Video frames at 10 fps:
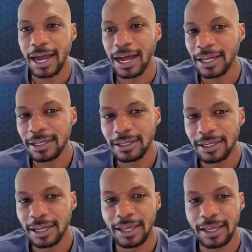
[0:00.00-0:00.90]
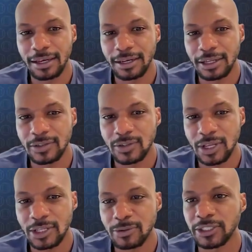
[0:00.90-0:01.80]
AI and
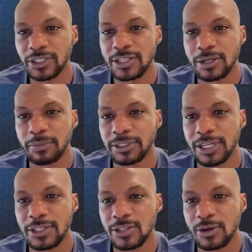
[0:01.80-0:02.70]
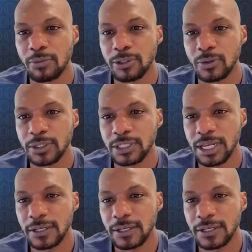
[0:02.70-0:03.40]
especially as it pertains to open source